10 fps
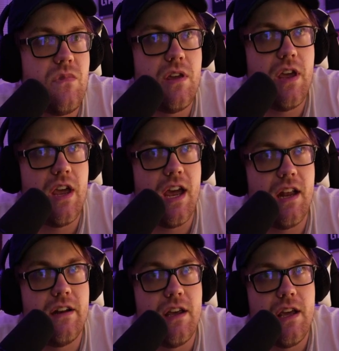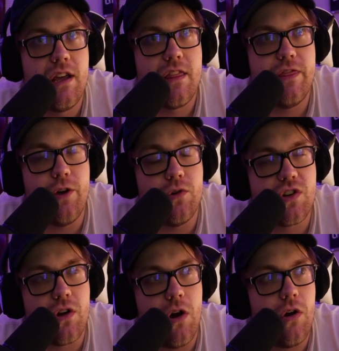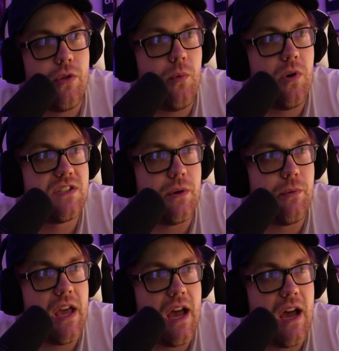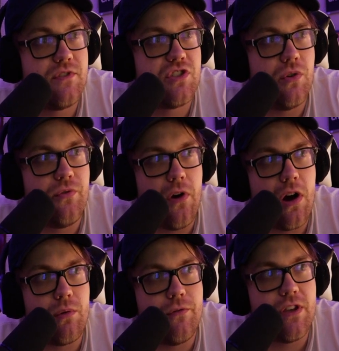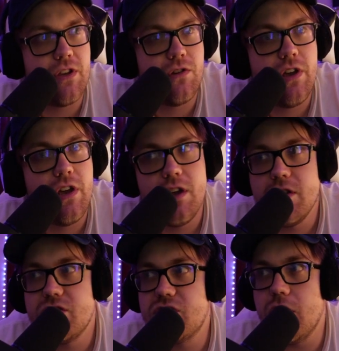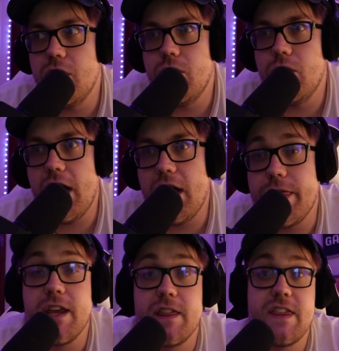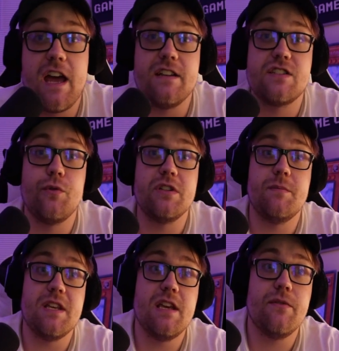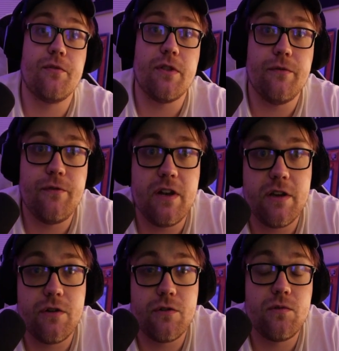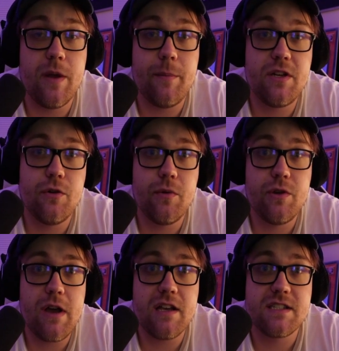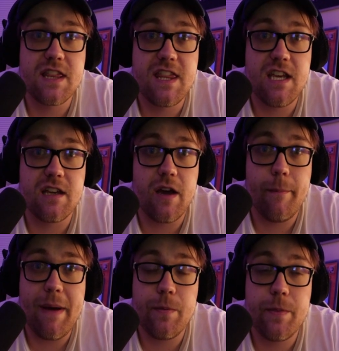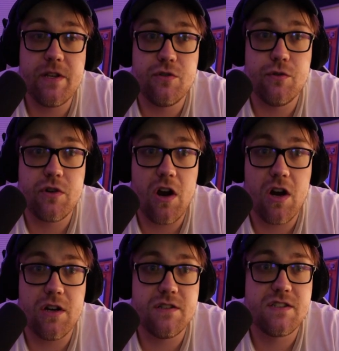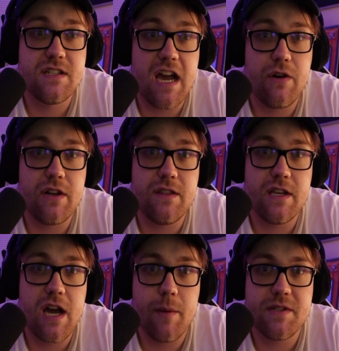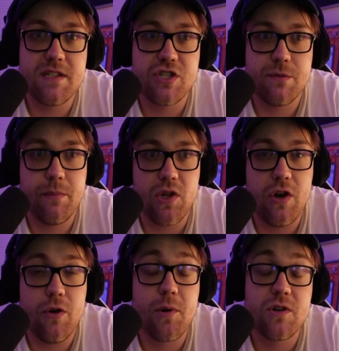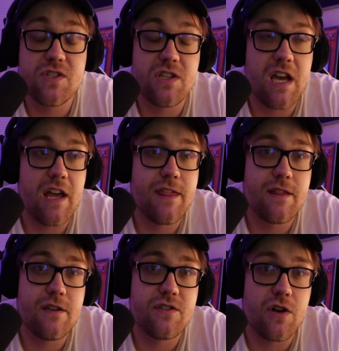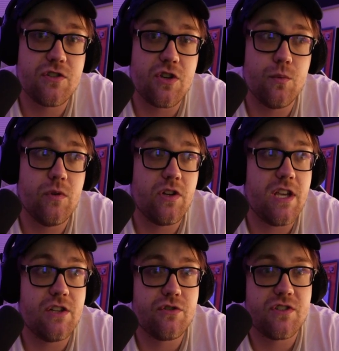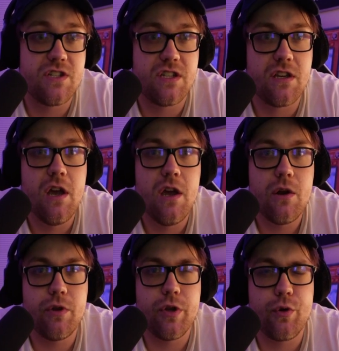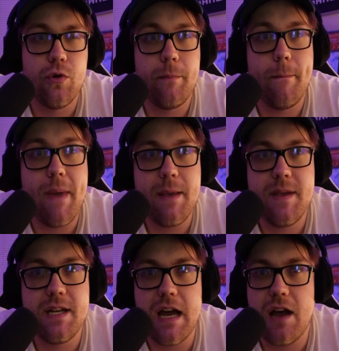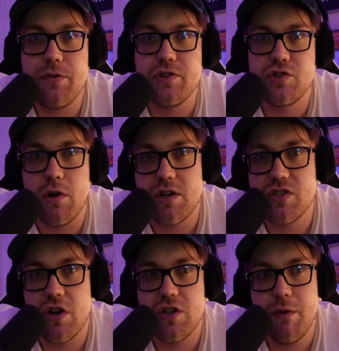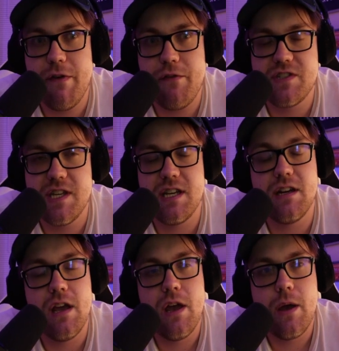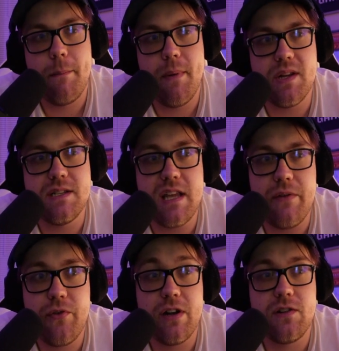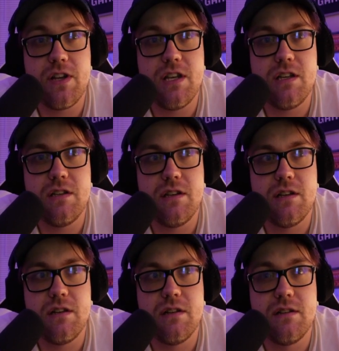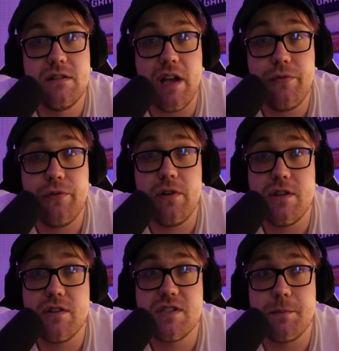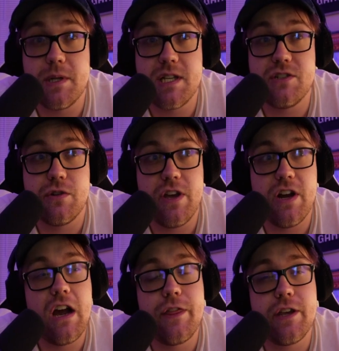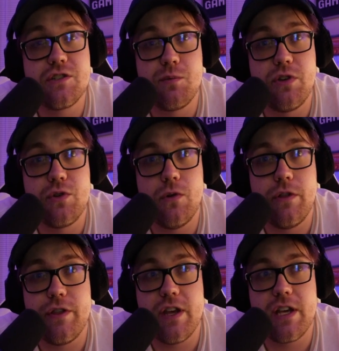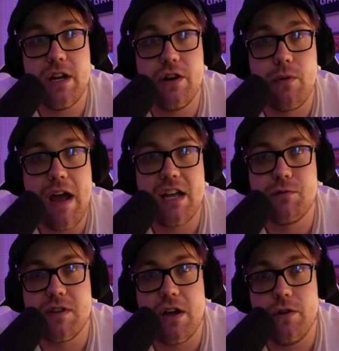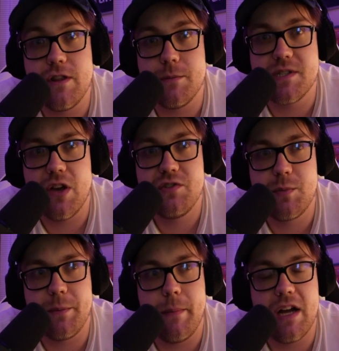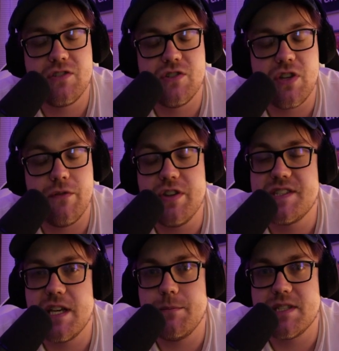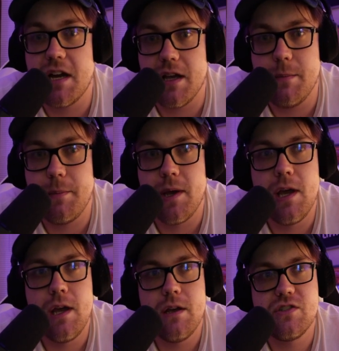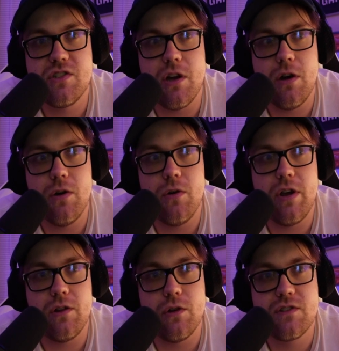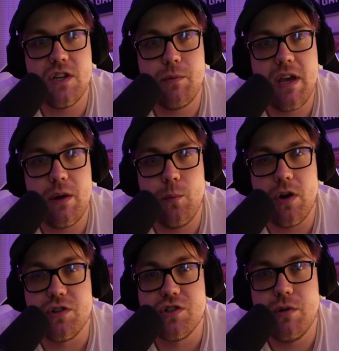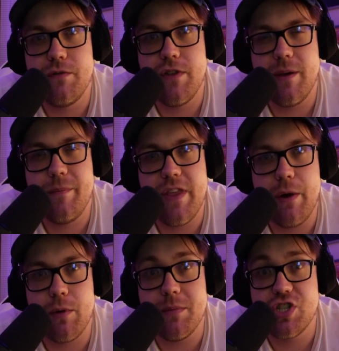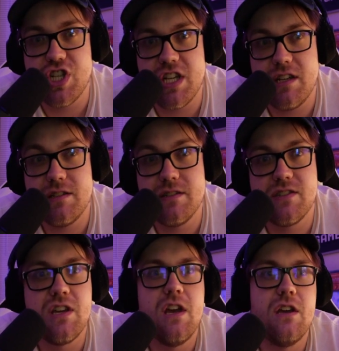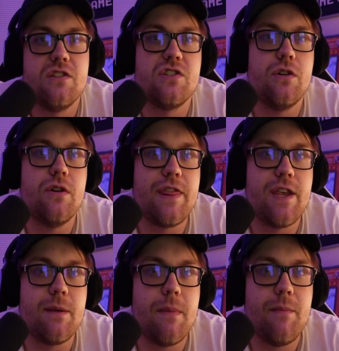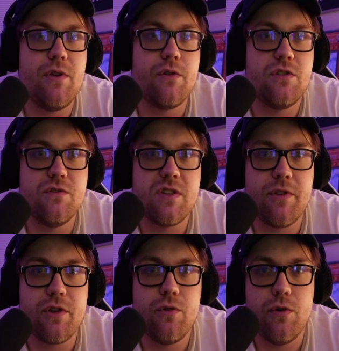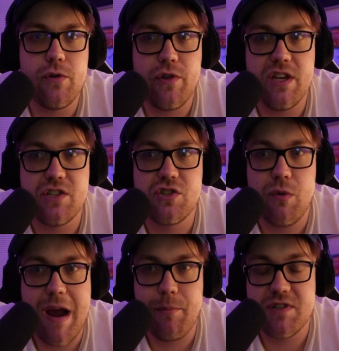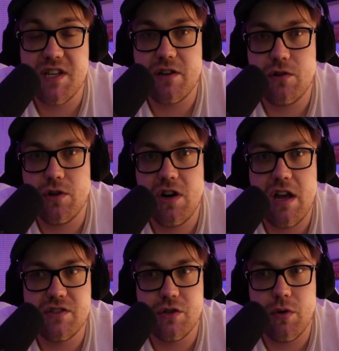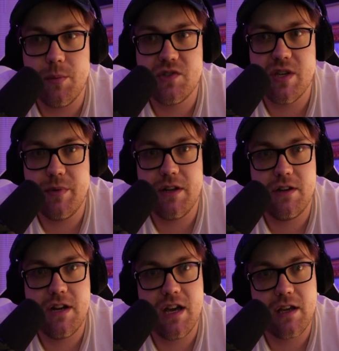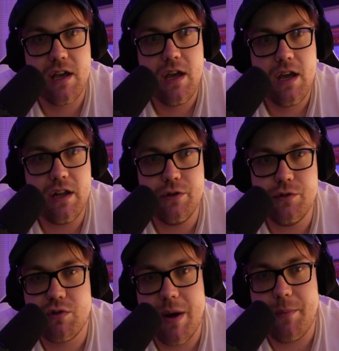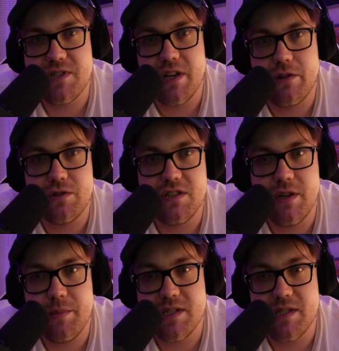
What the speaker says: And those are all the ones that we have so far revealed. So I think that is going to be it for the video. Let me know what you guys think about these new cards down in the comment section below. Personally, I think these cards are really interesting, really cool. Maybe not the strongest cards we've ever seen, but definitely there's some potential there. I think it's really cool that they can interact with not only themselves, but monsters of the same type. So it looked like we had 1 or 2 of them that were machines. So I think maybe you could do something cool with like Scrap Recycler as a normal summon in the deck, and use Scrap Recycler to dump